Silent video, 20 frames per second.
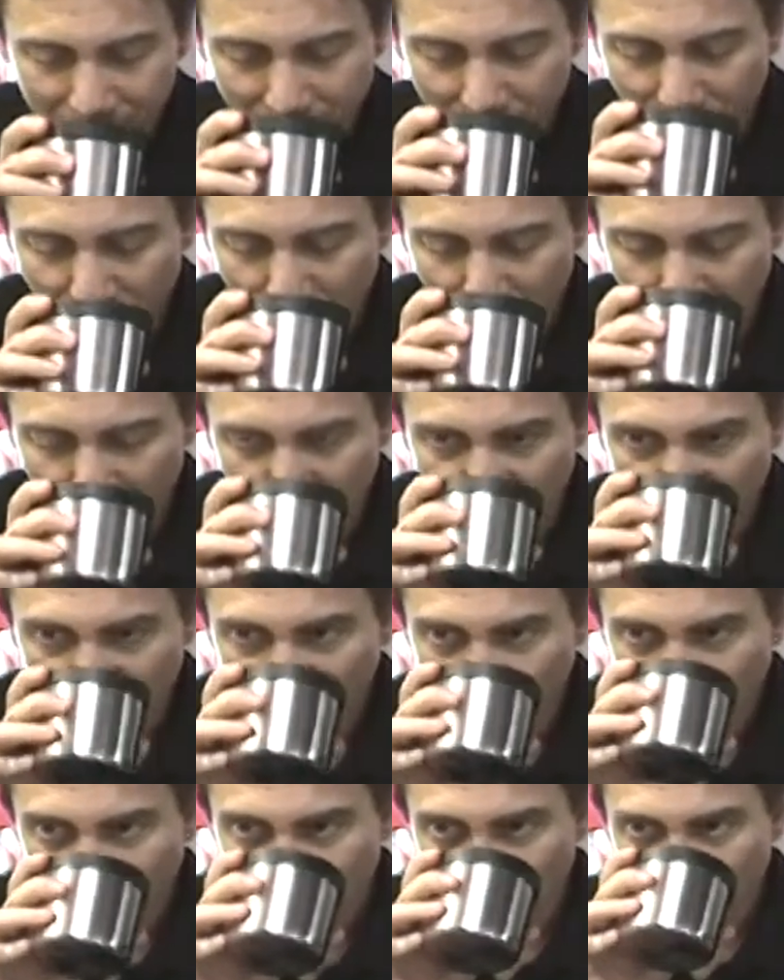Well,
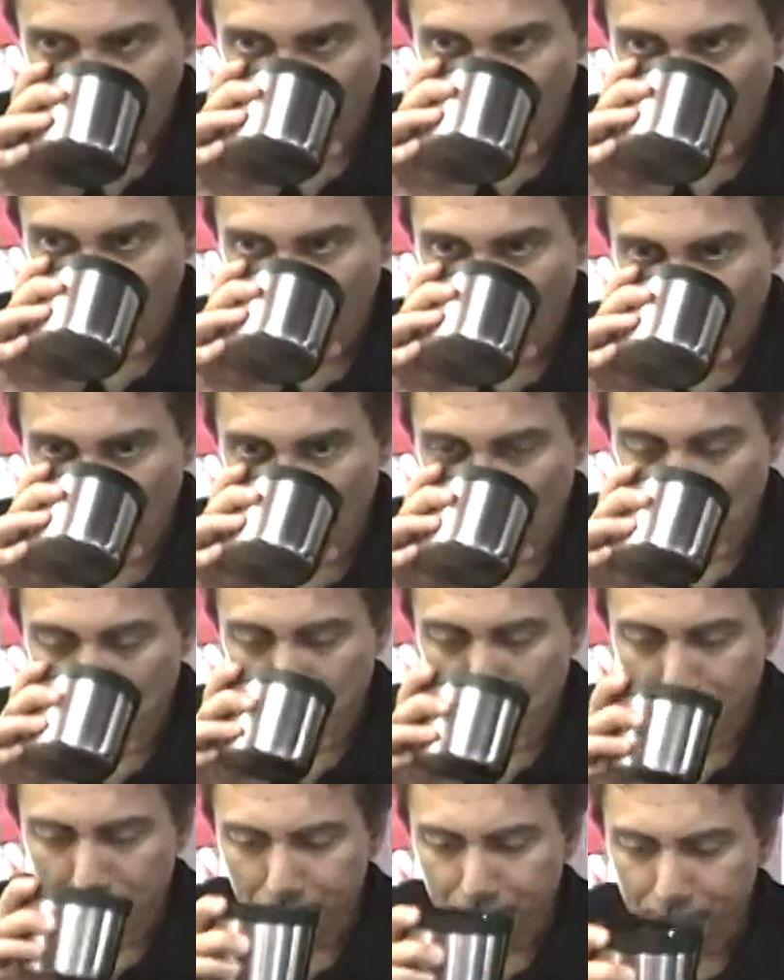because they focused on
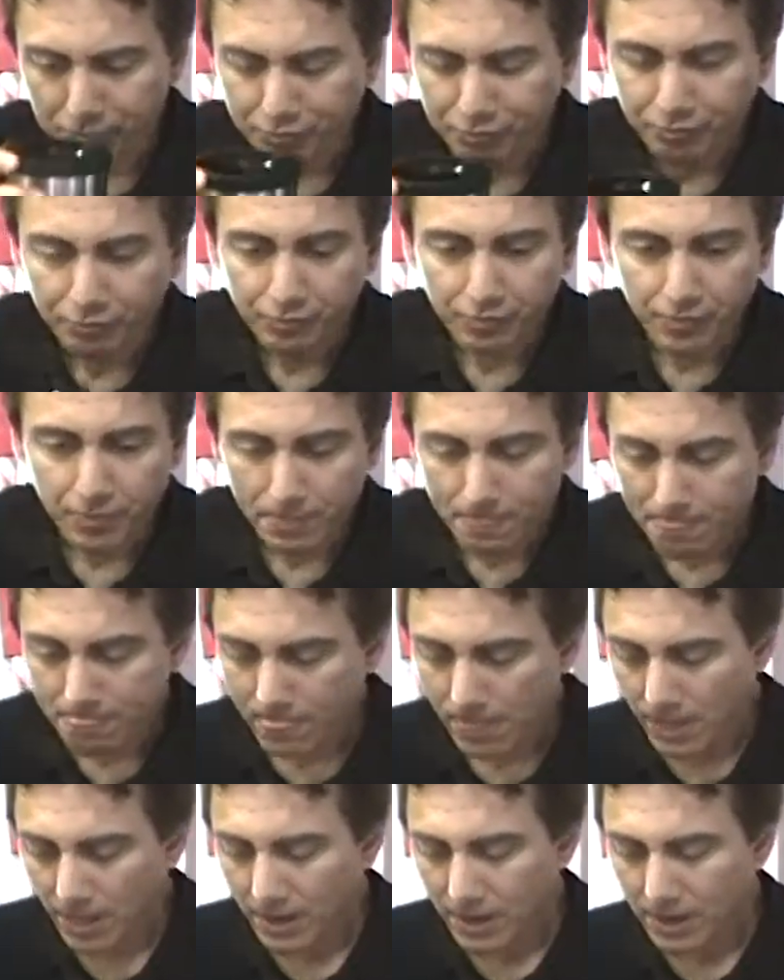that. That's be, has
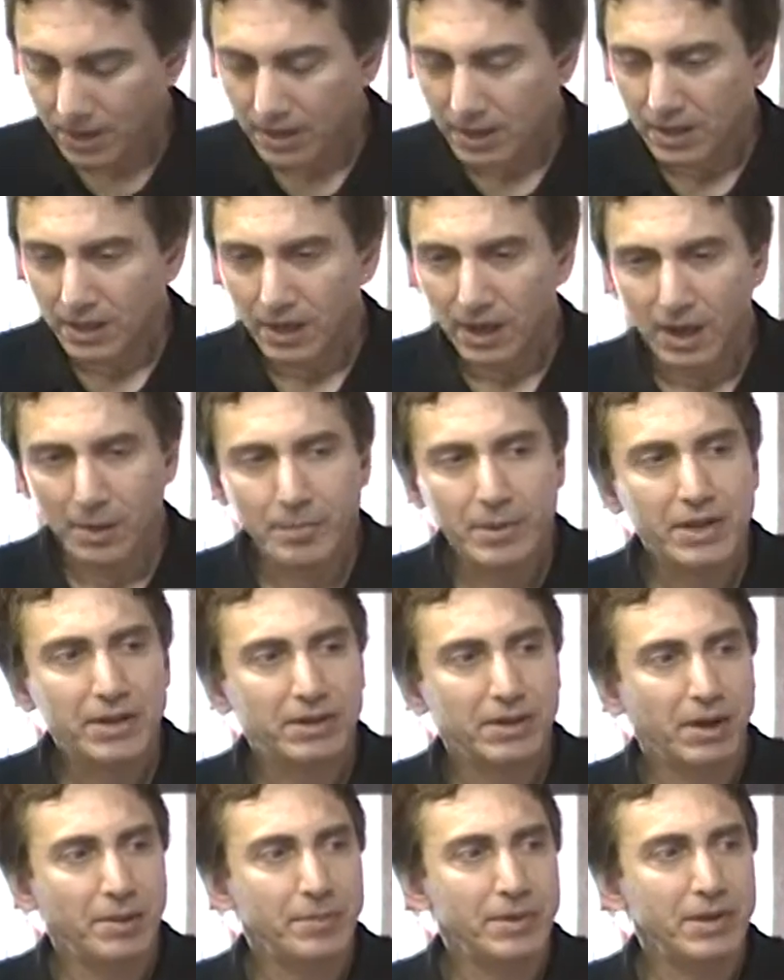become their god. I
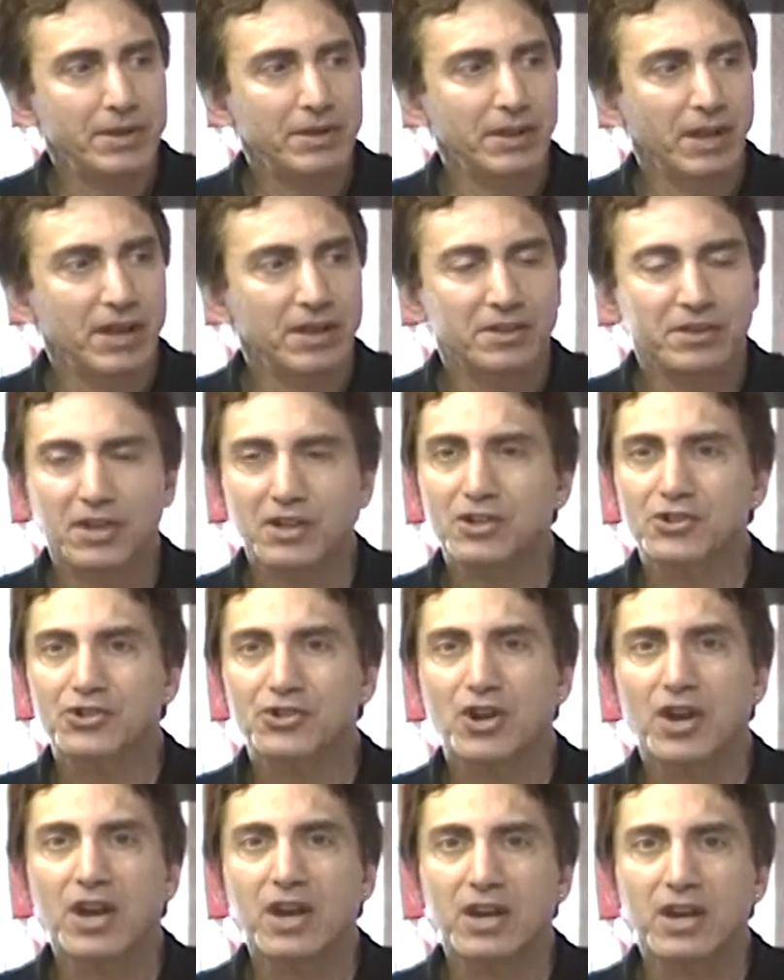mean, I mean, like Dick
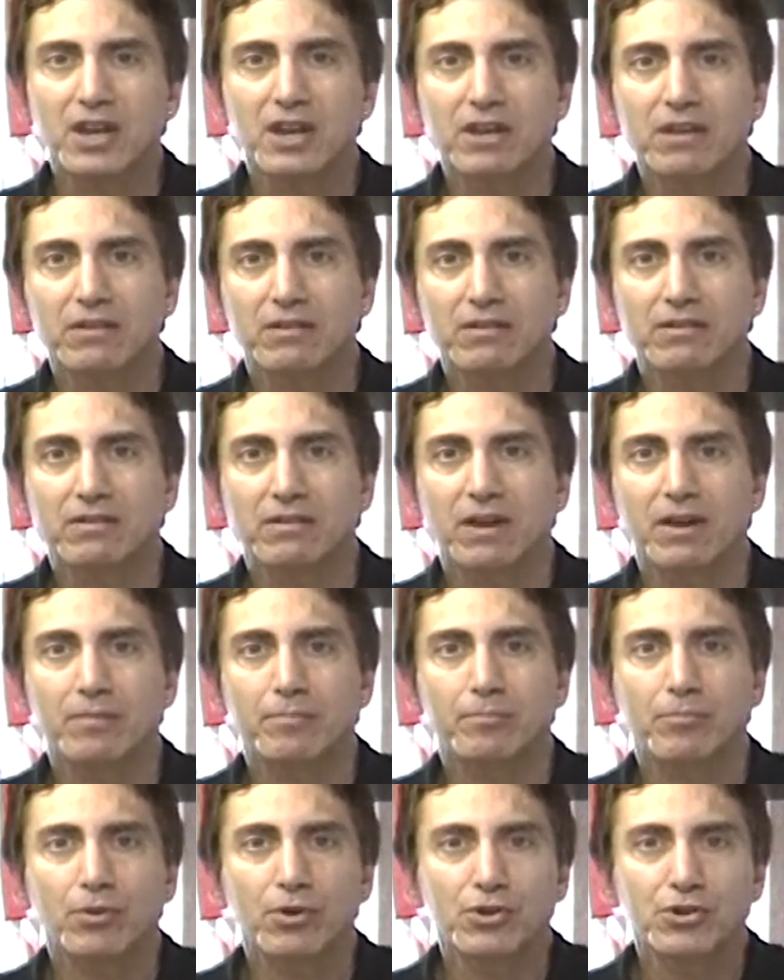Cheney
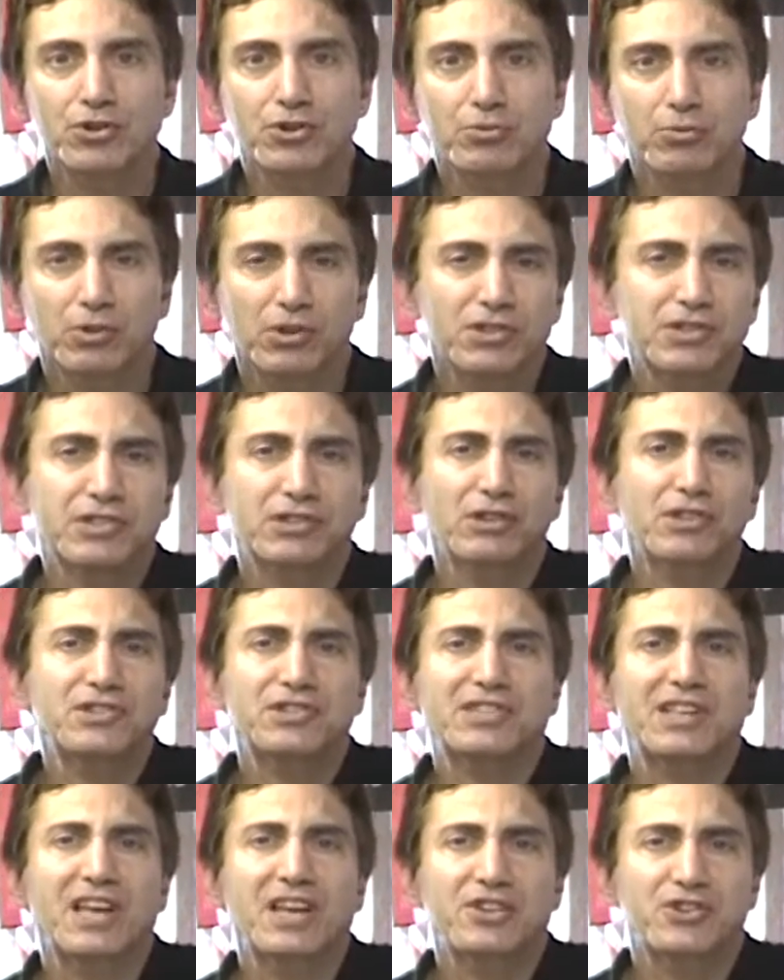and Bush. Well, let's
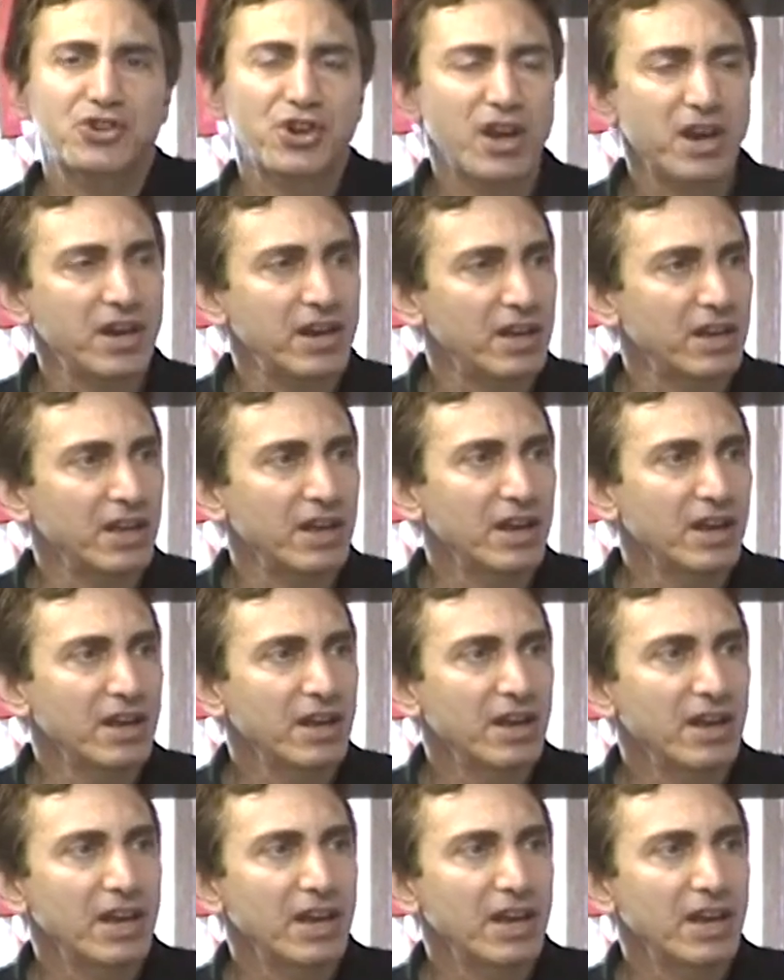let's take Cheney.